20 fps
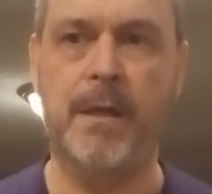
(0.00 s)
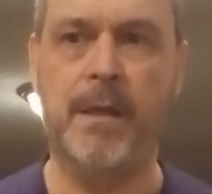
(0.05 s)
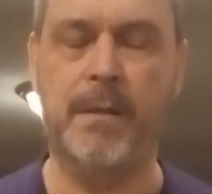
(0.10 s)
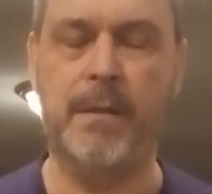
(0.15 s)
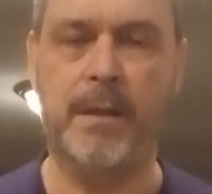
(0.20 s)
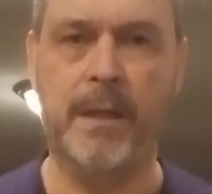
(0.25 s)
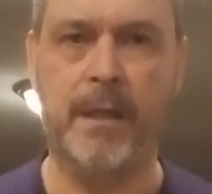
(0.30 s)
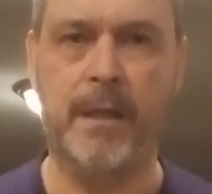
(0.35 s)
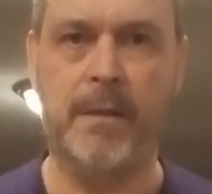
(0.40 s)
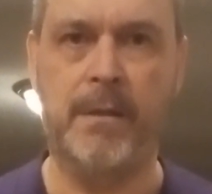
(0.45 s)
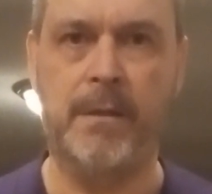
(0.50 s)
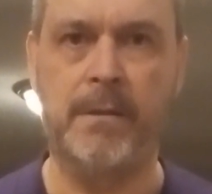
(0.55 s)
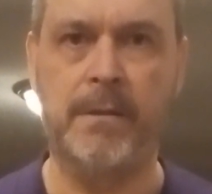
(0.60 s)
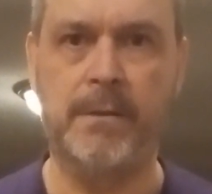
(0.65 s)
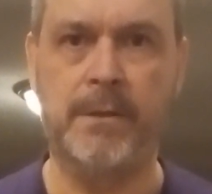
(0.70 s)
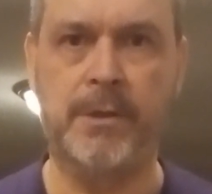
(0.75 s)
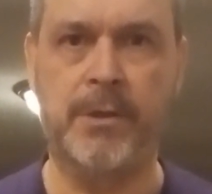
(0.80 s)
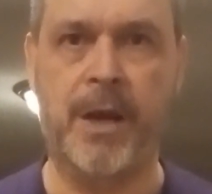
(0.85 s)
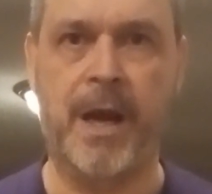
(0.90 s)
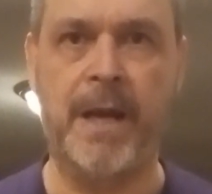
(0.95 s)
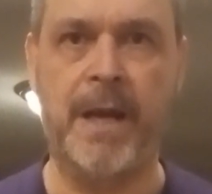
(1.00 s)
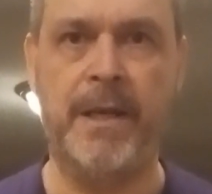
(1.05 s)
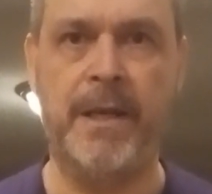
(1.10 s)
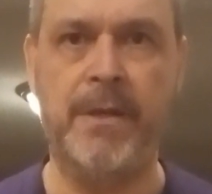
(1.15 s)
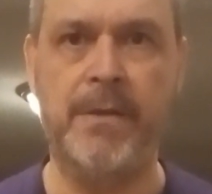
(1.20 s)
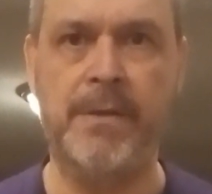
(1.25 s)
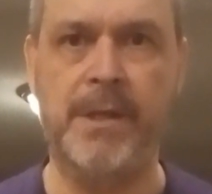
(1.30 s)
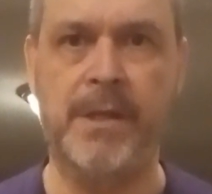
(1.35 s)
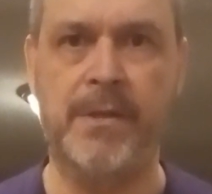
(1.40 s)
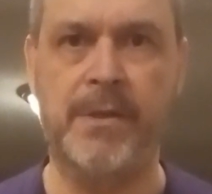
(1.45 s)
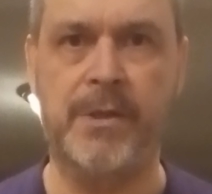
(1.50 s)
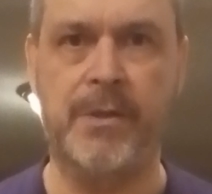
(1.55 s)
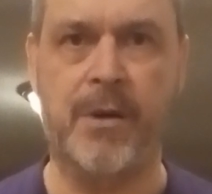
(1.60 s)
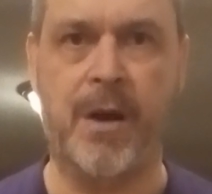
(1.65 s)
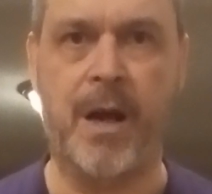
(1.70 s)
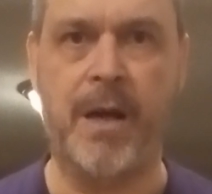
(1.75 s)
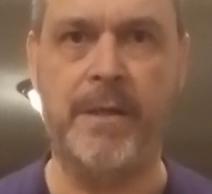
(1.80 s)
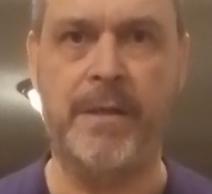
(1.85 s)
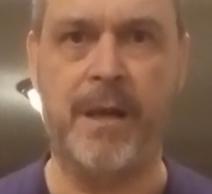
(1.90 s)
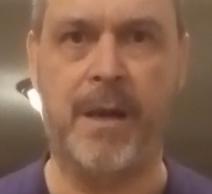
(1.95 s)
they'll try to use a
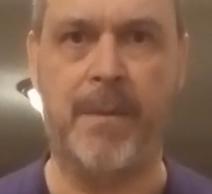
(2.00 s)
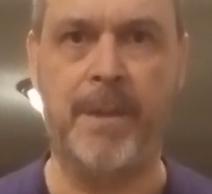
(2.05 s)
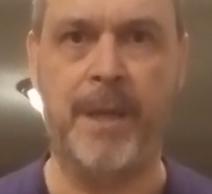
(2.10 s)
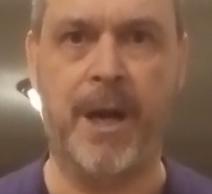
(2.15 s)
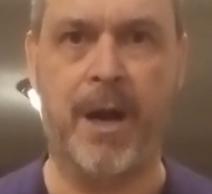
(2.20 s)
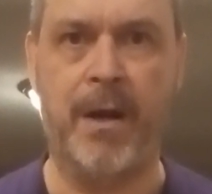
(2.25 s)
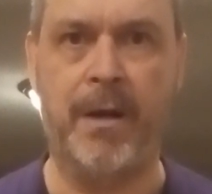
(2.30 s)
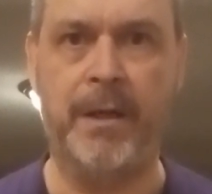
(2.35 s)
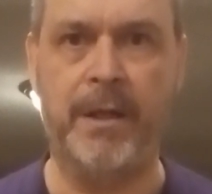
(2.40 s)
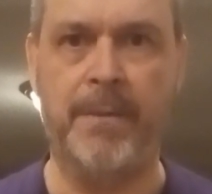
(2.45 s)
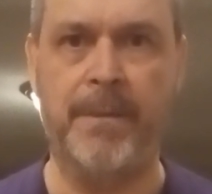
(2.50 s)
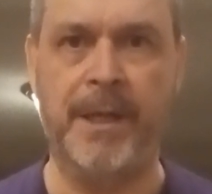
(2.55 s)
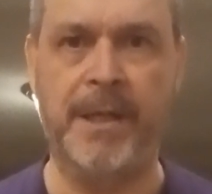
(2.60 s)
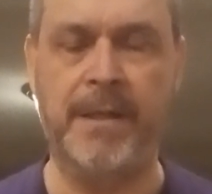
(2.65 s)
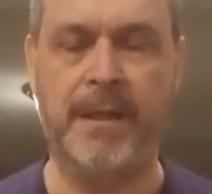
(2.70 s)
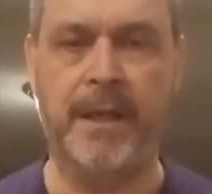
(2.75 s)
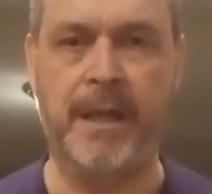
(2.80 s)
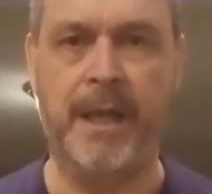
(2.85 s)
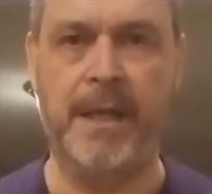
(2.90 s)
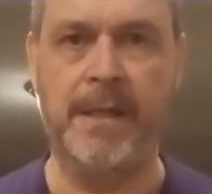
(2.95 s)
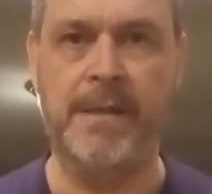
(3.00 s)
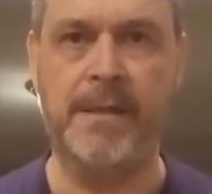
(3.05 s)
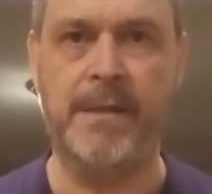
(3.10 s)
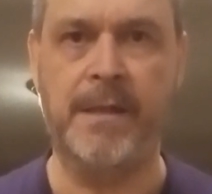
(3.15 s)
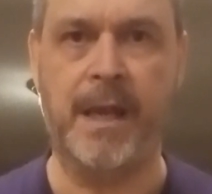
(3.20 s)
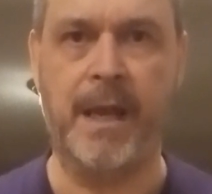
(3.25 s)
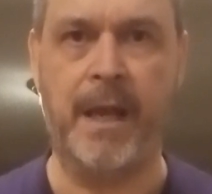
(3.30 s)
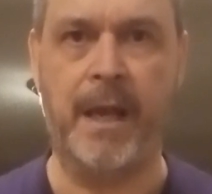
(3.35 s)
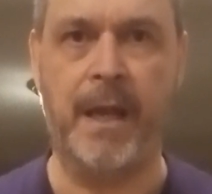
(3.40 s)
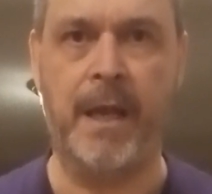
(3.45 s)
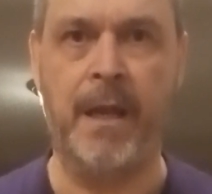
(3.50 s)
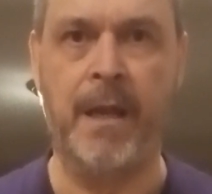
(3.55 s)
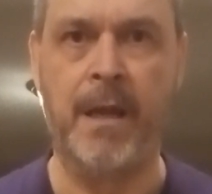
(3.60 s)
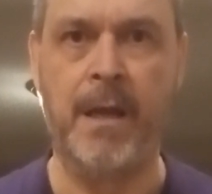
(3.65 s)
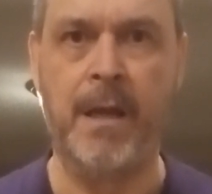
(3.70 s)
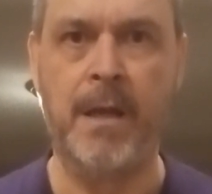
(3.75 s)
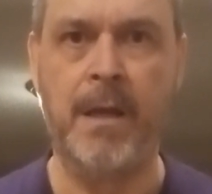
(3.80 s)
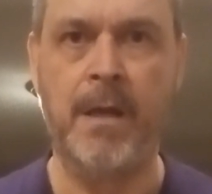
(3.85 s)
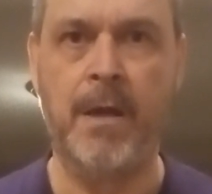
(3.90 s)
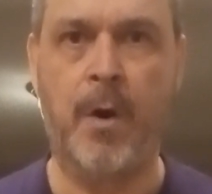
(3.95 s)
straw dummy argument against a
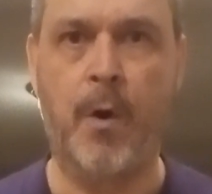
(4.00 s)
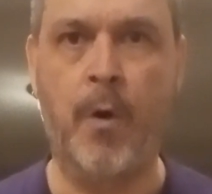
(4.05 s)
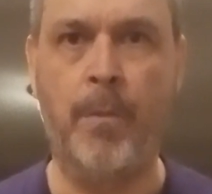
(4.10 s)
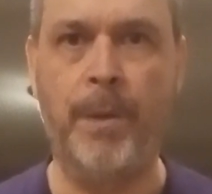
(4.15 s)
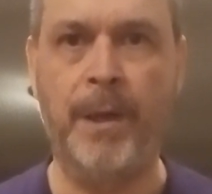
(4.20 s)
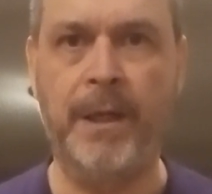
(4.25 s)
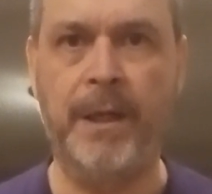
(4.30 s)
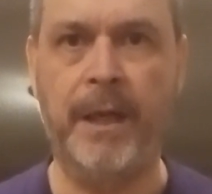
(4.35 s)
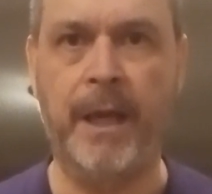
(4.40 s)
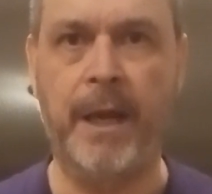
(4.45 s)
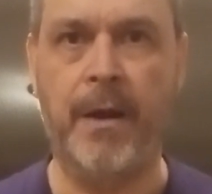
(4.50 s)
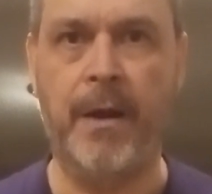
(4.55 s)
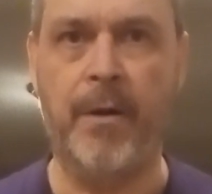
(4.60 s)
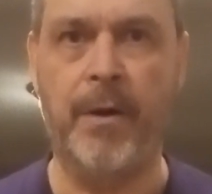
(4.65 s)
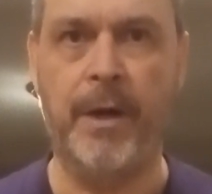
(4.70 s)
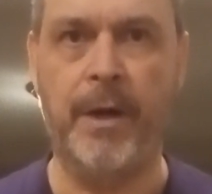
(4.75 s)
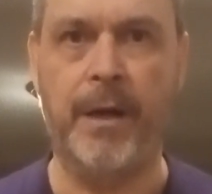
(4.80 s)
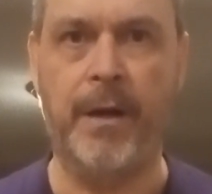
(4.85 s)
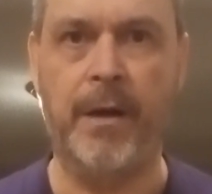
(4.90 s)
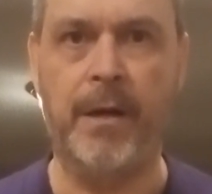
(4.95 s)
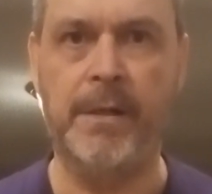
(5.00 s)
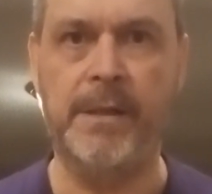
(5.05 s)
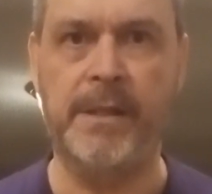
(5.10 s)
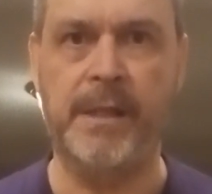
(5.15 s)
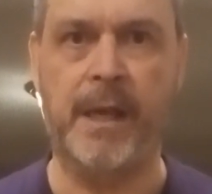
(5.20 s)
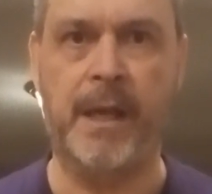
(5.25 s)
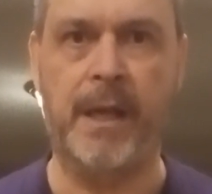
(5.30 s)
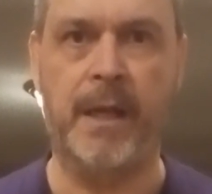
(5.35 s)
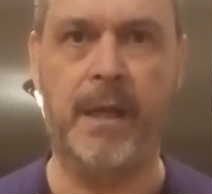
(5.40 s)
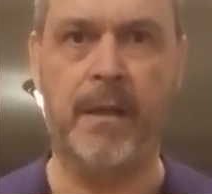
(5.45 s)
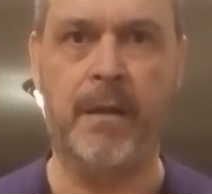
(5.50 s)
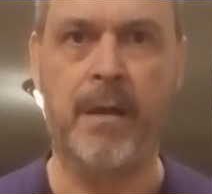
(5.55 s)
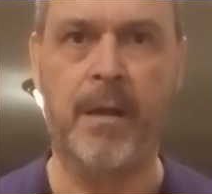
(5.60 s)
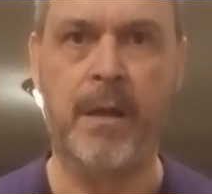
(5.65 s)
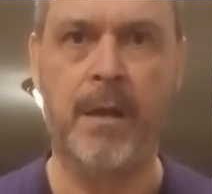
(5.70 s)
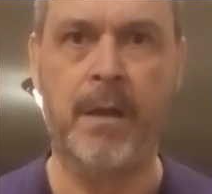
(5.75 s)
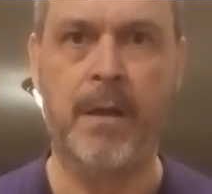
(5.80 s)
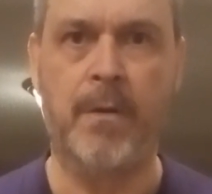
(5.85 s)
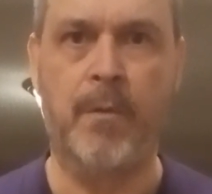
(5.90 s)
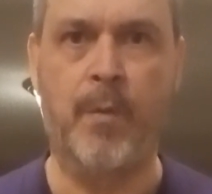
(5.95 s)
open carrier saying
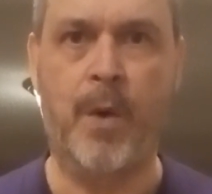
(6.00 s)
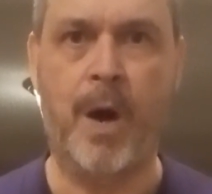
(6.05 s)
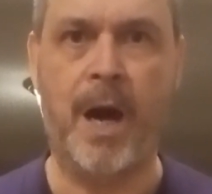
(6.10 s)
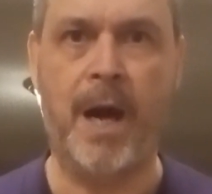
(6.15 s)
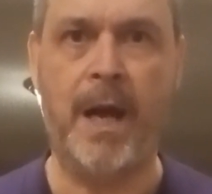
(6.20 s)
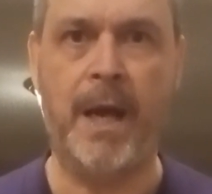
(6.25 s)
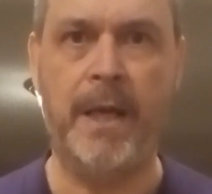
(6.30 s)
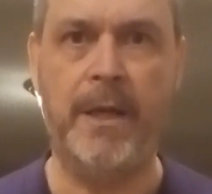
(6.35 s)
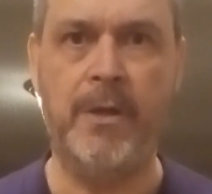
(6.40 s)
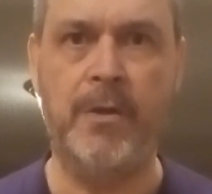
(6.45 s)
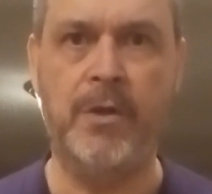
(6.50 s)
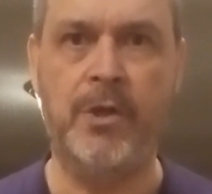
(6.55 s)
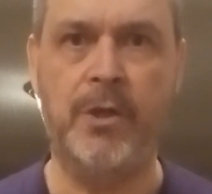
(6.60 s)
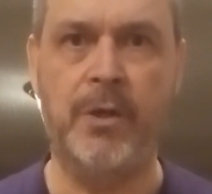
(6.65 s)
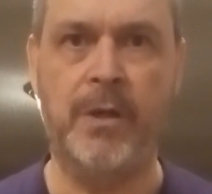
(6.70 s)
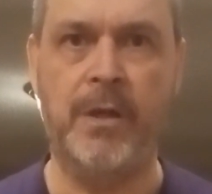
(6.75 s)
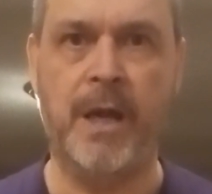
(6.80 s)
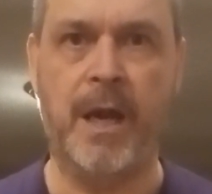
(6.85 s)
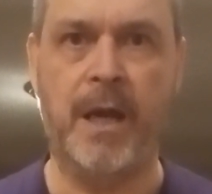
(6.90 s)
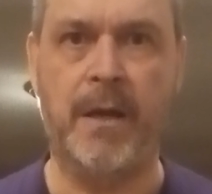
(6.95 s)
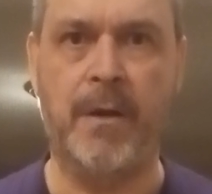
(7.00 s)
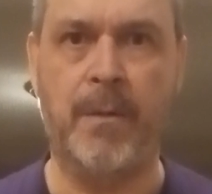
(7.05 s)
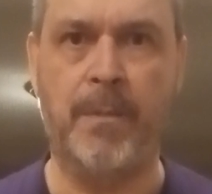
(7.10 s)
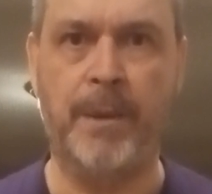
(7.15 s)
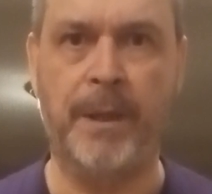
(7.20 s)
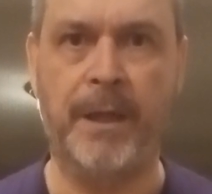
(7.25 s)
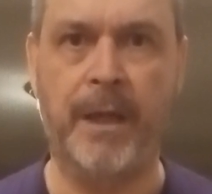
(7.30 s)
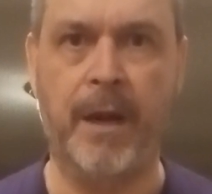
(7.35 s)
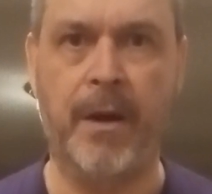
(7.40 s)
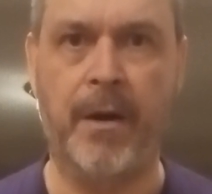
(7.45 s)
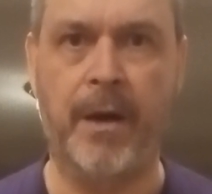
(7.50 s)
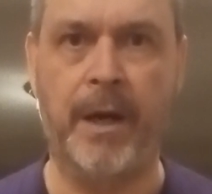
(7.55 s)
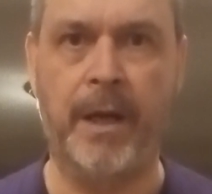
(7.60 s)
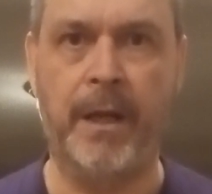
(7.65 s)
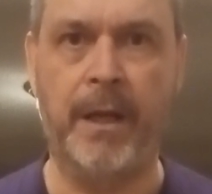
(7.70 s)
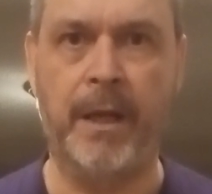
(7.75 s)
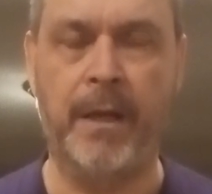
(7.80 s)
why you should not open carry.